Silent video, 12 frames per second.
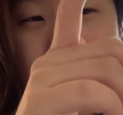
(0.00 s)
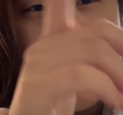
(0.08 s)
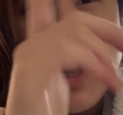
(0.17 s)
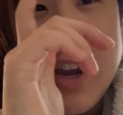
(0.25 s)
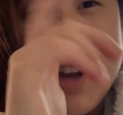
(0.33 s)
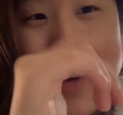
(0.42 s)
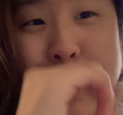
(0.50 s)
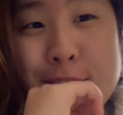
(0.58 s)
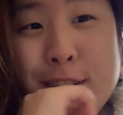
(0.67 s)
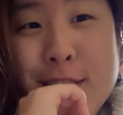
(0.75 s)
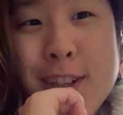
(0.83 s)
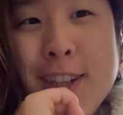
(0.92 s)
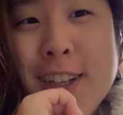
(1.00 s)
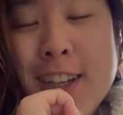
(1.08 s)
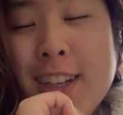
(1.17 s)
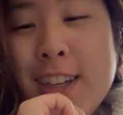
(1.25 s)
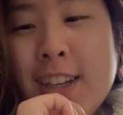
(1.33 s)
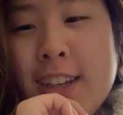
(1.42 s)
I heard,
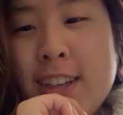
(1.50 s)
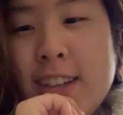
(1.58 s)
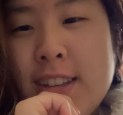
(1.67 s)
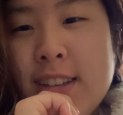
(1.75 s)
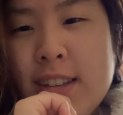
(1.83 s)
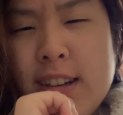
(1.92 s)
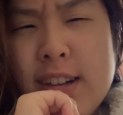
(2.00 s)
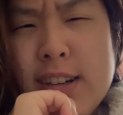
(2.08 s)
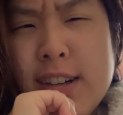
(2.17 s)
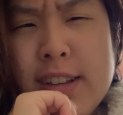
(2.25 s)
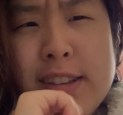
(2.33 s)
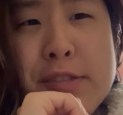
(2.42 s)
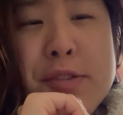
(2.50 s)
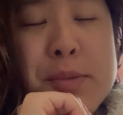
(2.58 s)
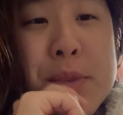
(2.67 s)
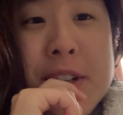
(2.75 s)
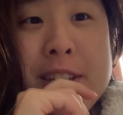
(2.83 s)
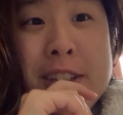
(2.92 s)
I think from
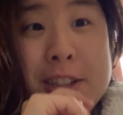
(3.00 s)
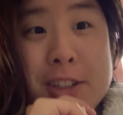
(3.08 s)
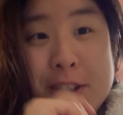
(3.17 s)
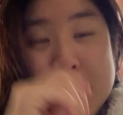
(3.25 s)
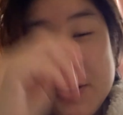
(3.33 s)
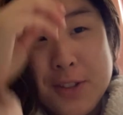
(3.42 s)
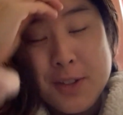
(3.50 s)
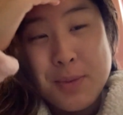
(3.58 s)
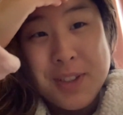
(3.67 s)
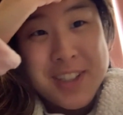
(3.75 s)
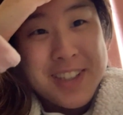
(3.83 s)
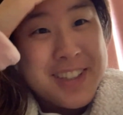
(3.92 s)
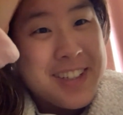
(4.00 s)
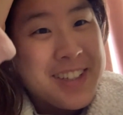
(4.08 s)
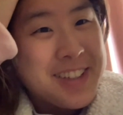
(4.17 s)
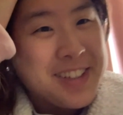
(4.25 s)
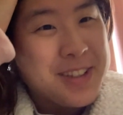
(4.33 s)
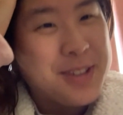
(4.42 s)
like TikTok or something like that,
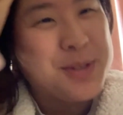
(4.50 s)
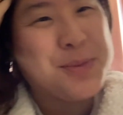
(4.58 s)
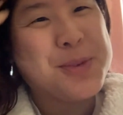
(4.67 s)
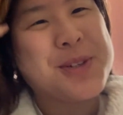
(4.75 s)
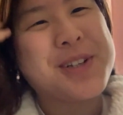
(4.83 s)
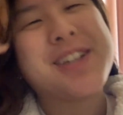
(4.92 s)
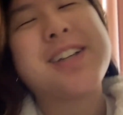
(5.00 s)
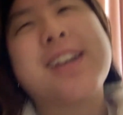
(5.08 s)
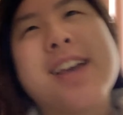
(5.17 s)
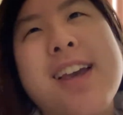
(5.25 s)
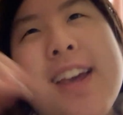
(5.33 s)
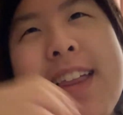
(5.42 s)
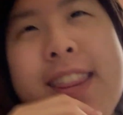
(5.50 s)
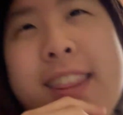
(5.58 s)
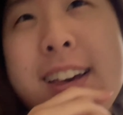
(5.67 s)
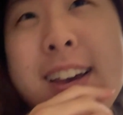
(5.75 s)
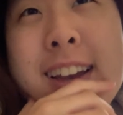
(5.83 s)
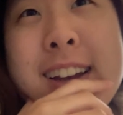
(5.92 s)
like this morning,
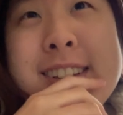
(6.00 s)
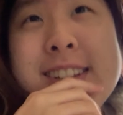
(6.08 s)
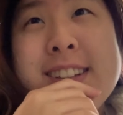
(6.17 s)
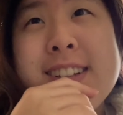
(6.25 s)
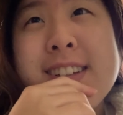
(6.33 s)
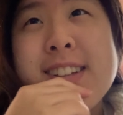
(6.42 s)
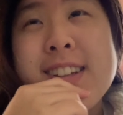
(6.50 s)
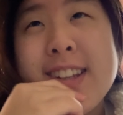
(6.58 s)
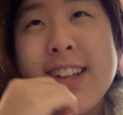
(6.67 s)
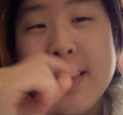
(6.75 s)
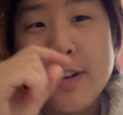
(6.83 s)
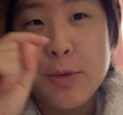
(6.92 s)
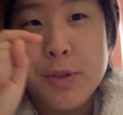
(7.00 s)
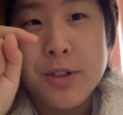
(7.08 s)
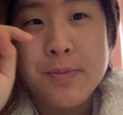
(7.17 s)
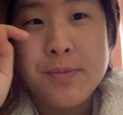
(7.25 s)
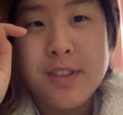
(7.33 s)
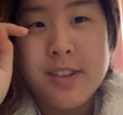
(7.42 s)
that today, well,
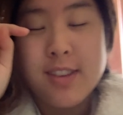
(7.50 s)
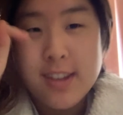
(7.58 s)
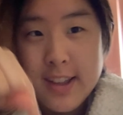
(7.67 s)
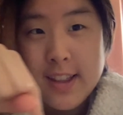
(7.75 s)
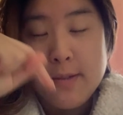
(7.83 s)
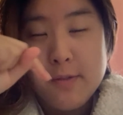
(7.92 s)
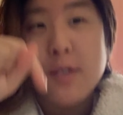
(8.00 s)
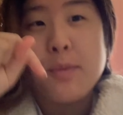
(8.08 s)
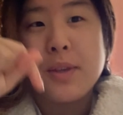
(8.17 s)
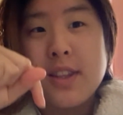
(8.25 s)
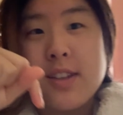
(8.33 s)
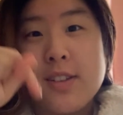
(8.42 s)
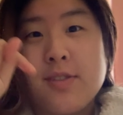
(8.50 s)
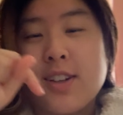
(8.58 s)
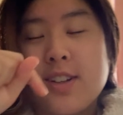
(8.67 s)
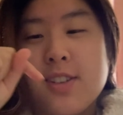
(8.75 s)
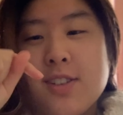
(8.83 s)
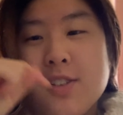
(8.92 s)
the day that I'm filming this,
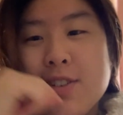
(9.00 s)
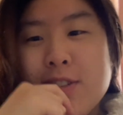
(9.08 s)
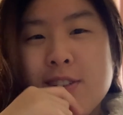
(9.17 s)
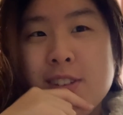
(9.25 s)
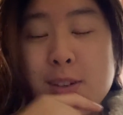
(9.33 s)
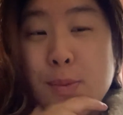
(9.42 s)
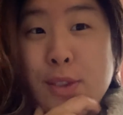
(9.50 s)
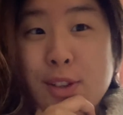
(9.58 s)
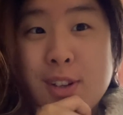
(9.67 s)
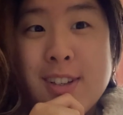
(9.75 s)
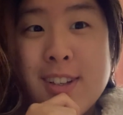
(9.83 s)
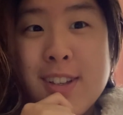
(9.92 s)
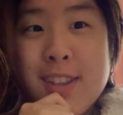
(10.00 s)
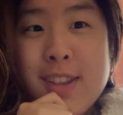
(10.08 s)
right, so December 13th,